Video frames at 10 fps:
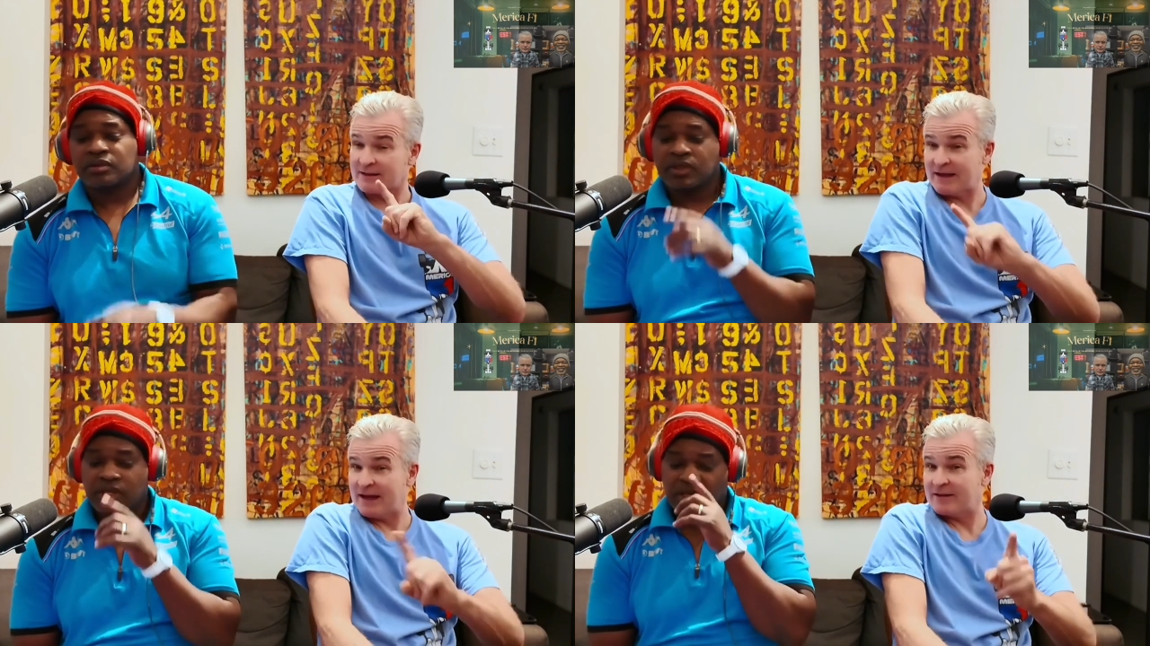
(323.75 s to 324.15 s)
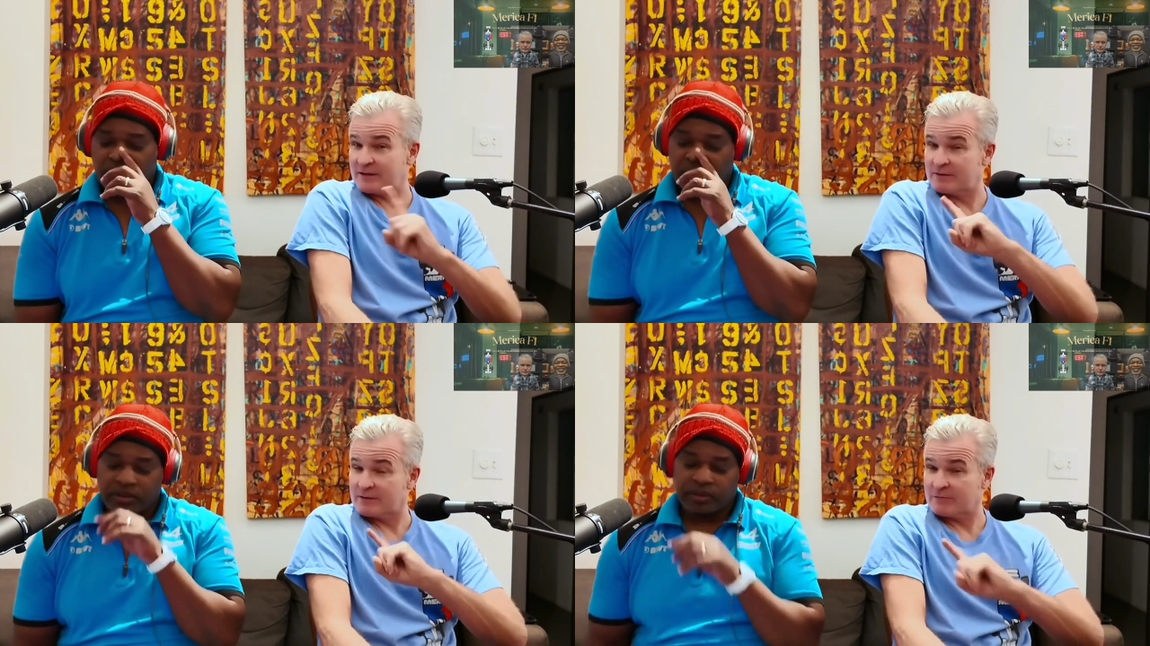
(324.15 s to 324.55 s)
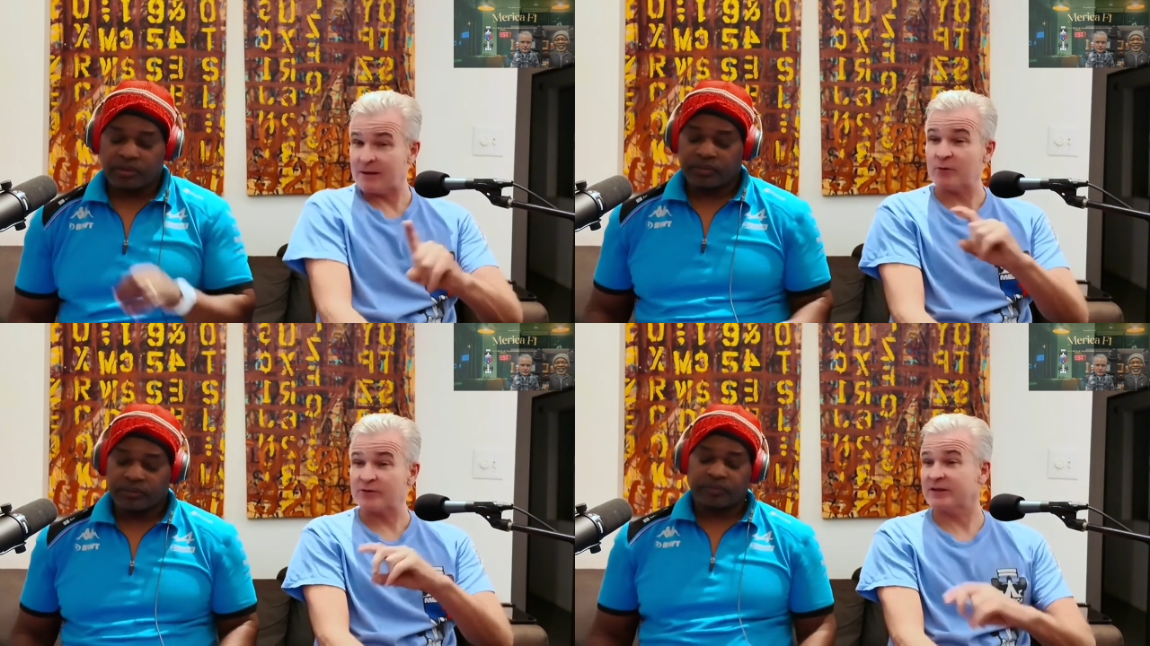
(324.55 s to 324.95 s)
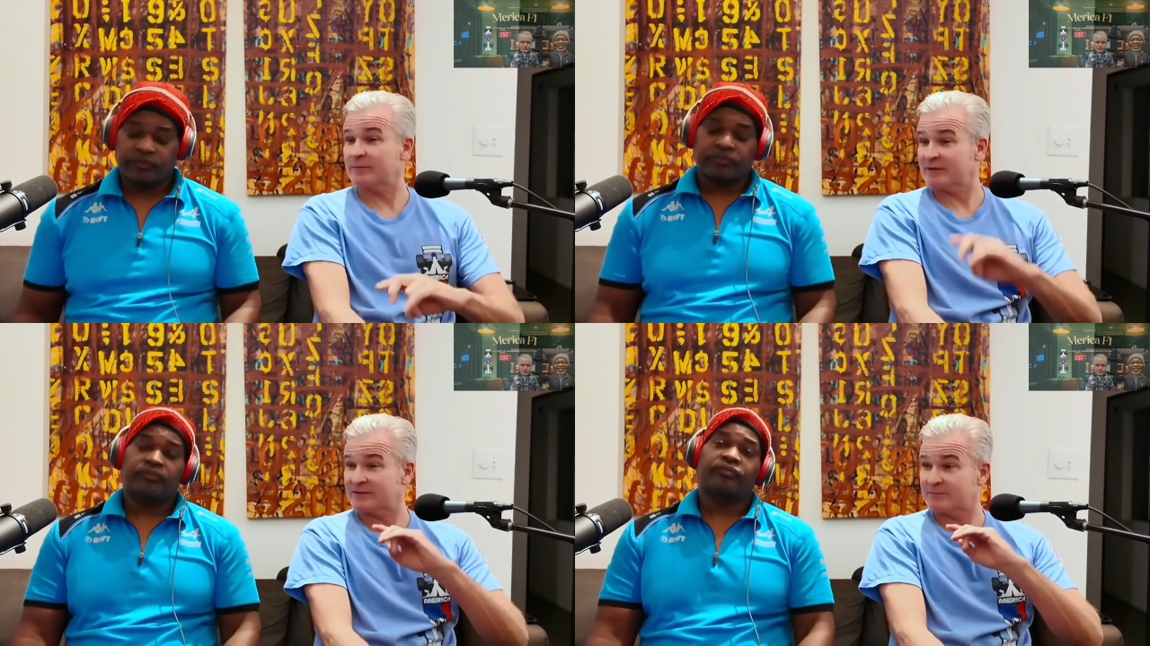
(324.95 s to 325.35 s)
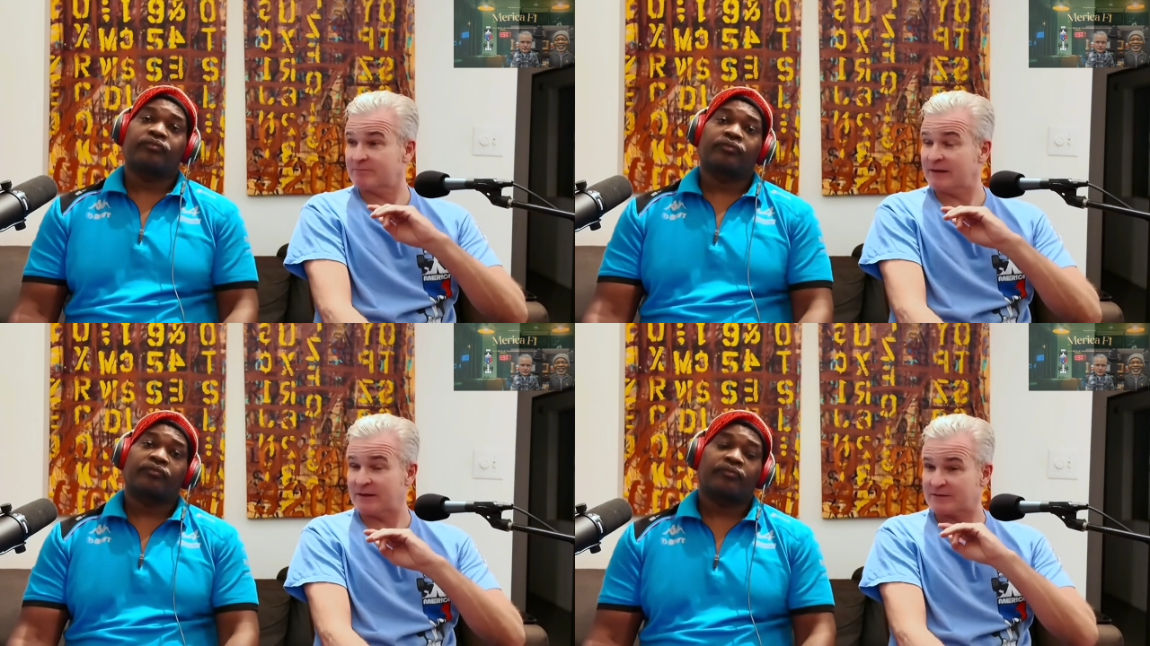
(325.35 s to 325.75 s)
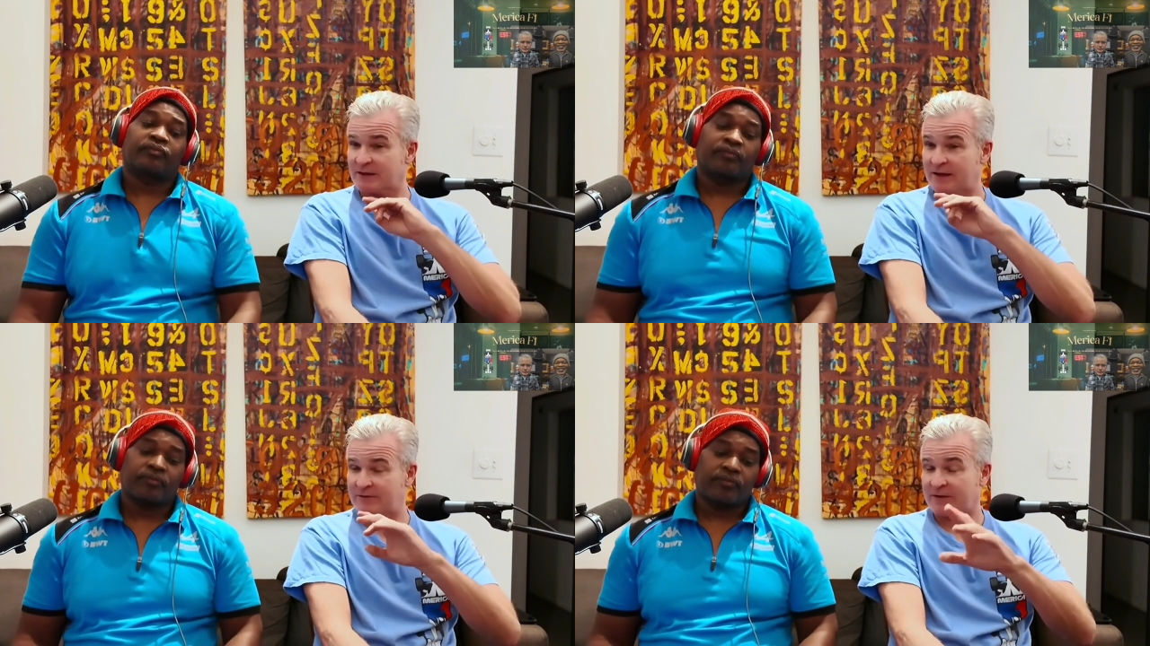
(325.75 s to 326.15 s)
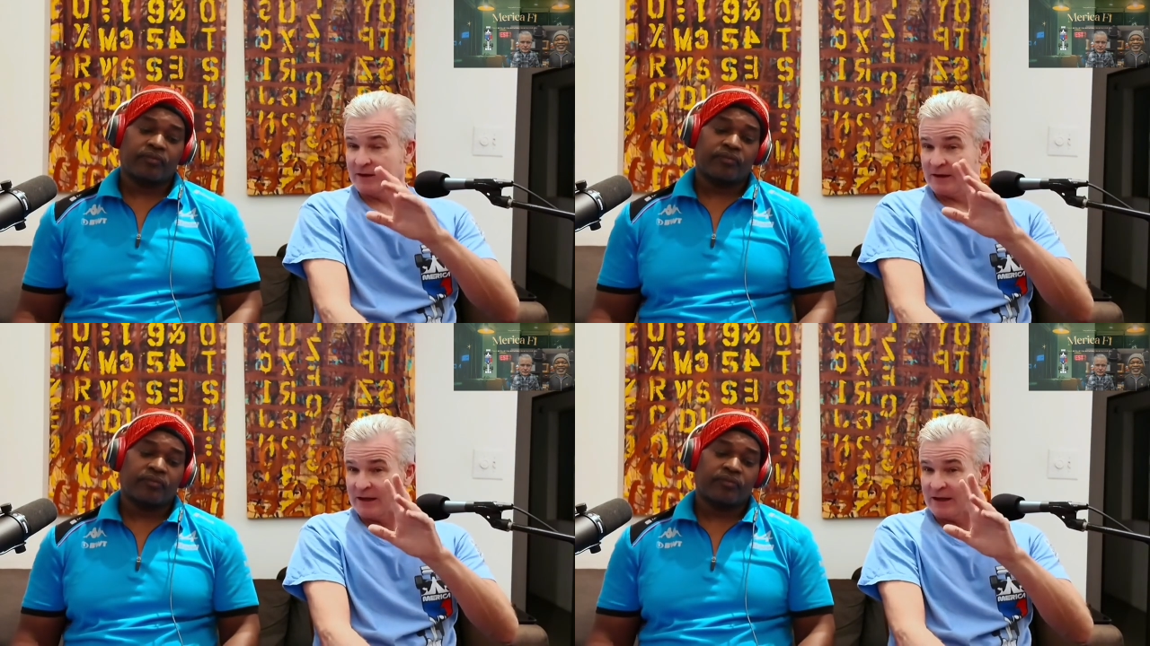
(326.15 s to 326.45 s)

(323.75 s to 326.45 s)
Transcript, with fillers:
Speaker 1: They the the Red Bull team could is if